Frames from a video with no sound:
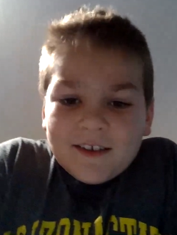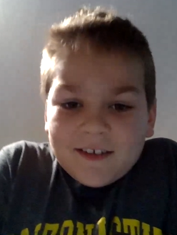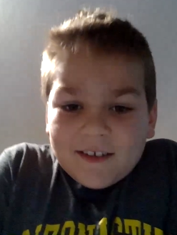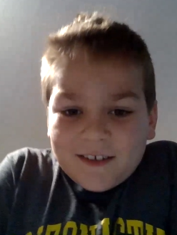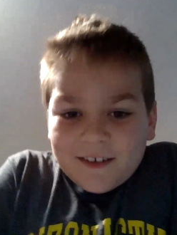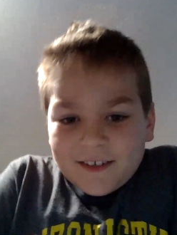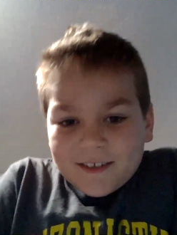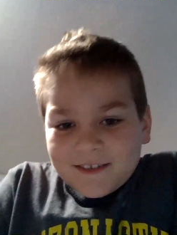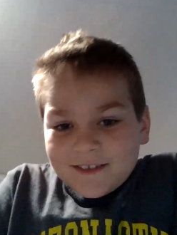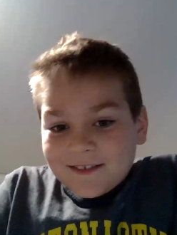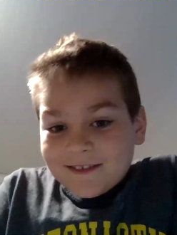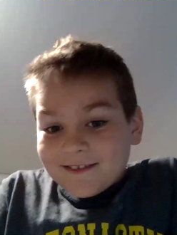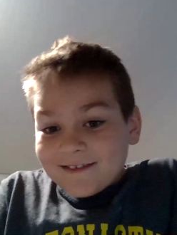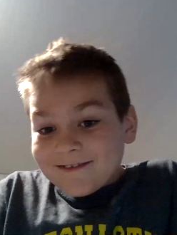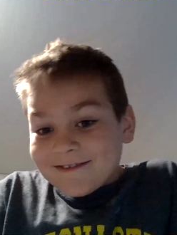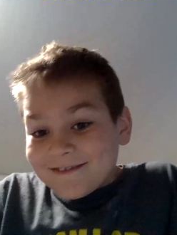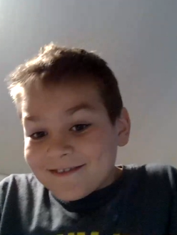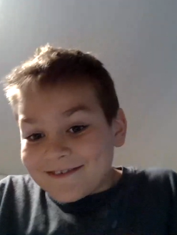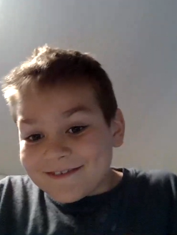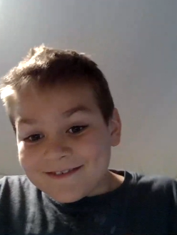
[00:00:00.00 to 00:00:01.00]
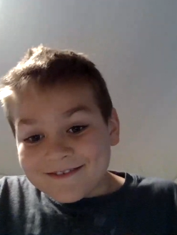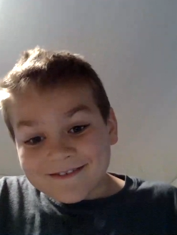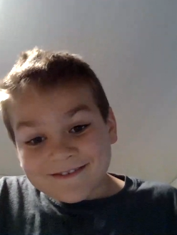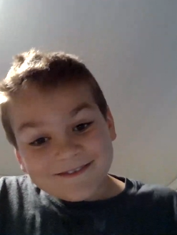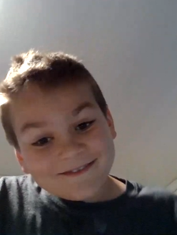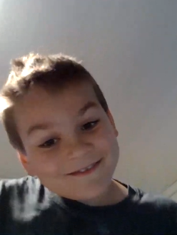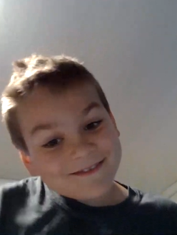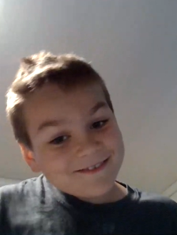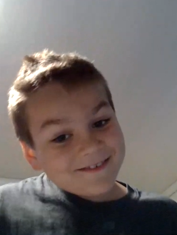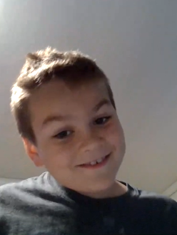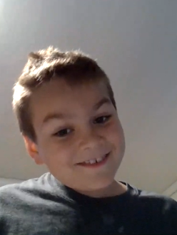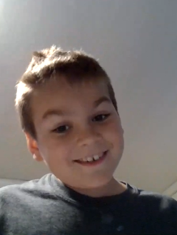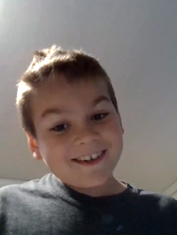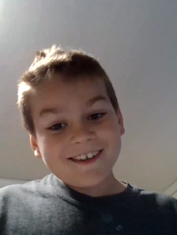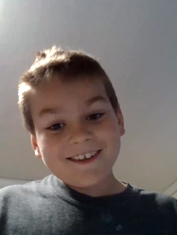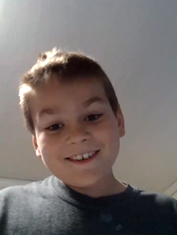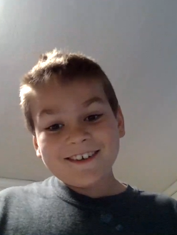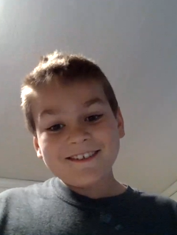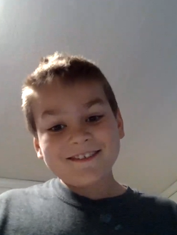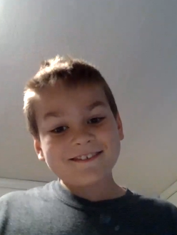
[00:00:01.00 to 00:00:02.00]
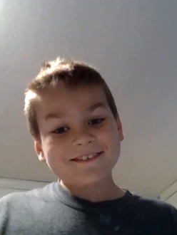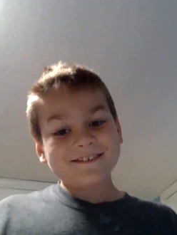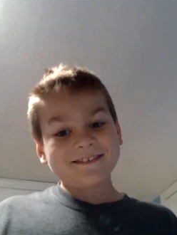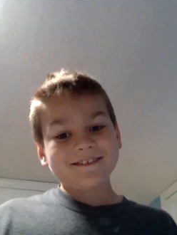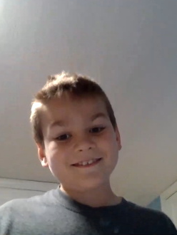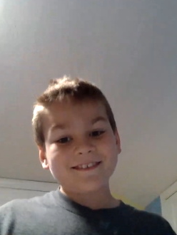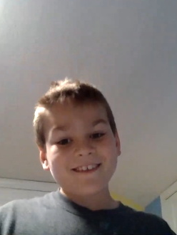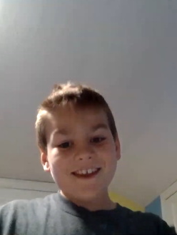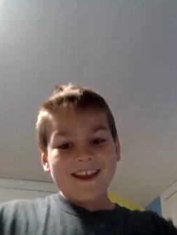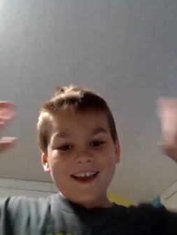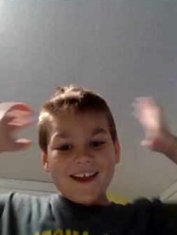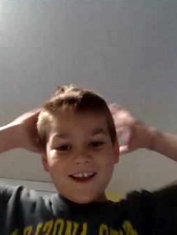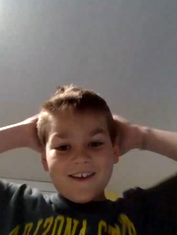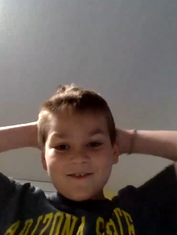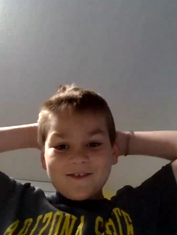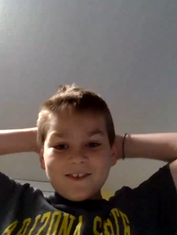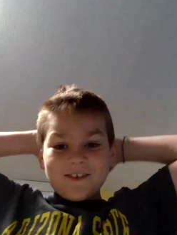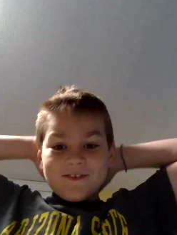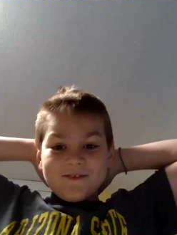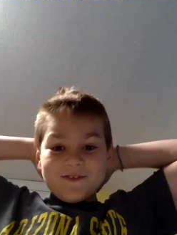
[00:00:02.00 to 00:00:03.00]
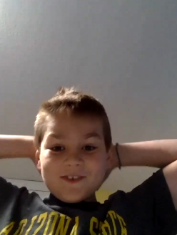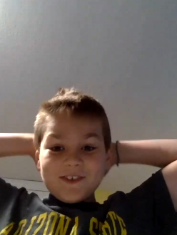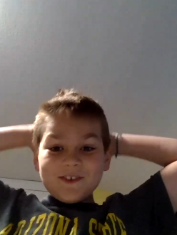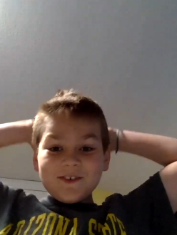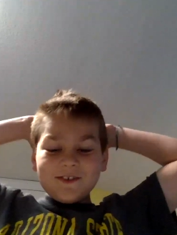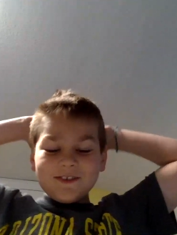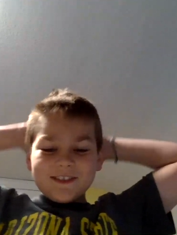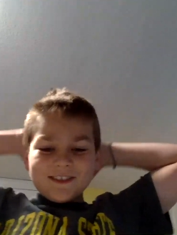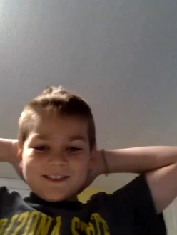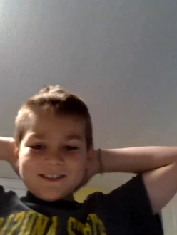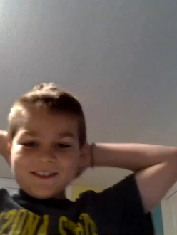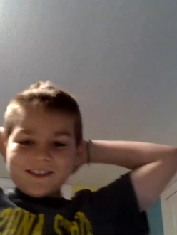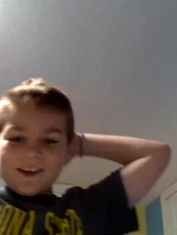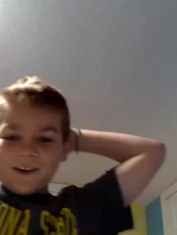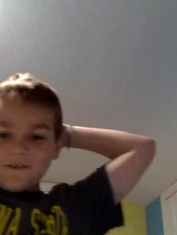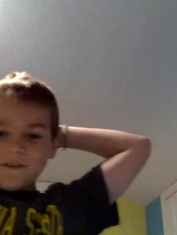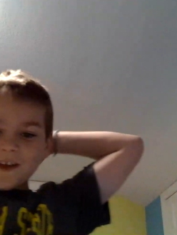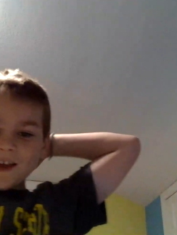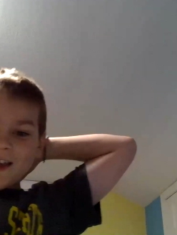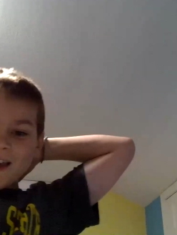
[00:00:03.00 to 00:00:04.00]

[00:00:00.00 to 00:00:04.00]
it can have good views and stuff.